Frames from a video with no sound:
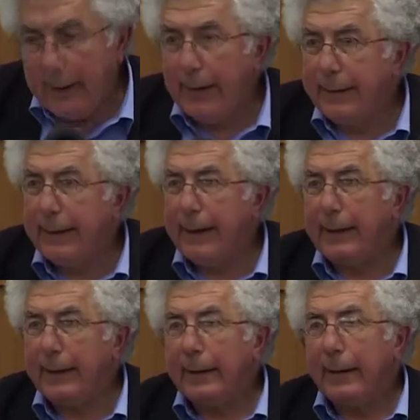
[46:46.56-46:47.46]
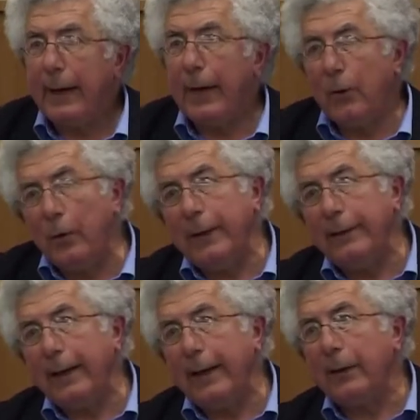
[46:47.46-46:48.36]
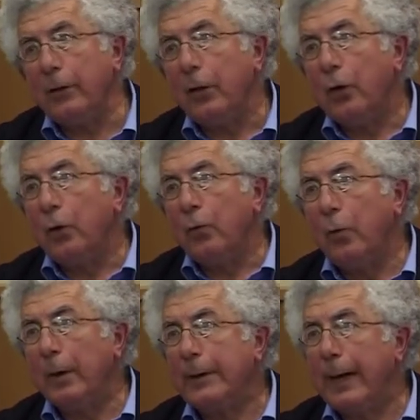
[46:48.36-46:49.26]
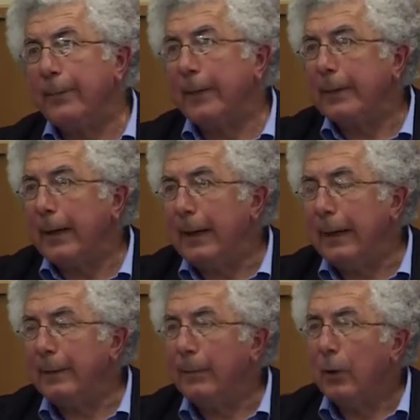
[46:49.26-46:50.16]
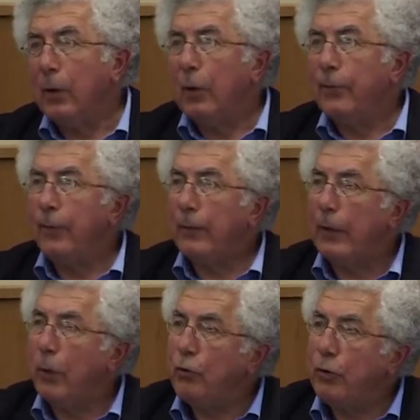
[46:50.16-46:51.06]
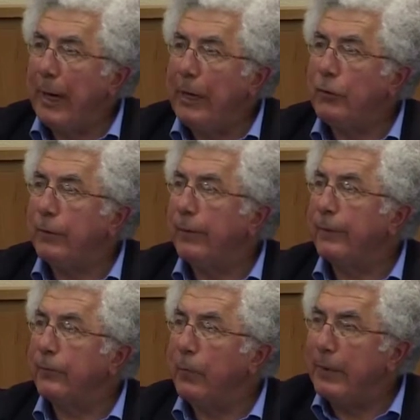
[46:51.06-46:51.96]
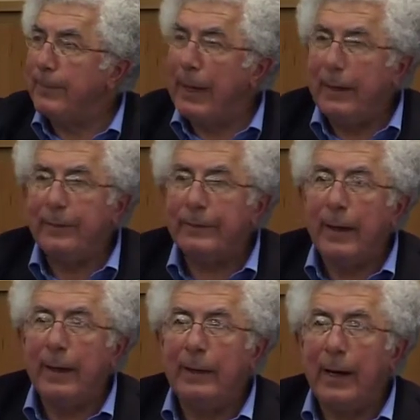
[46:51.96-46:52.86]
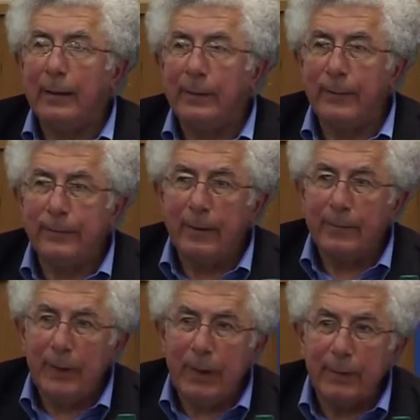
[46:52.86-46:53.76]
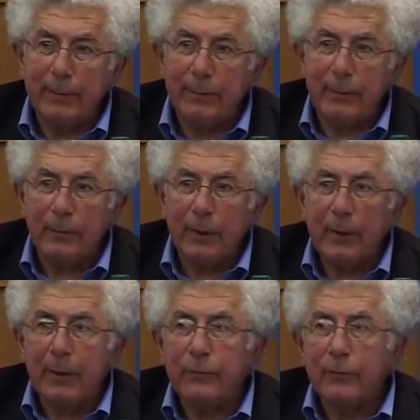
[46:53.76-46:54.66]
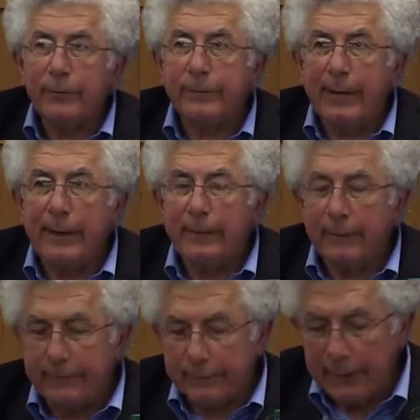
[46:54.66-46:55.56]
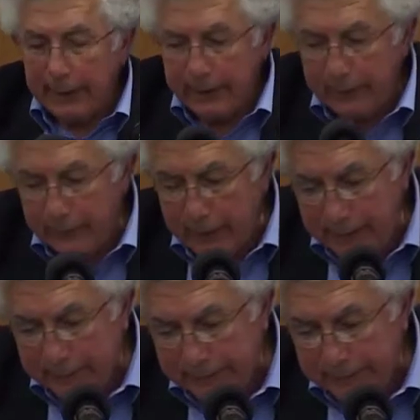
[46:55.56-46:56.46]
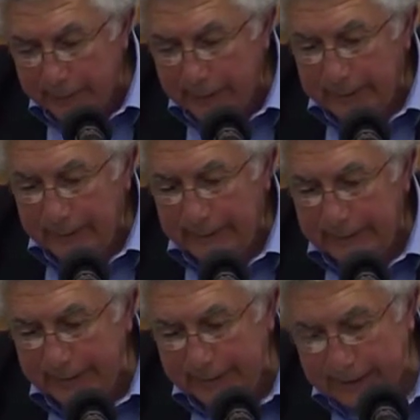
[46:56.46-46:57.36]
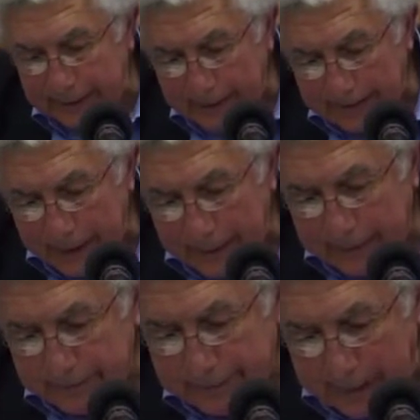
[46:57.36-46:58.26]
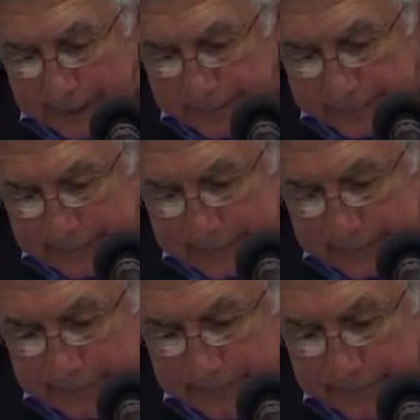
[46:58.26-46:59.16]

And then, and only then, will come the time for negotiations with the Palestine Arabs about the status and rights in Palestine.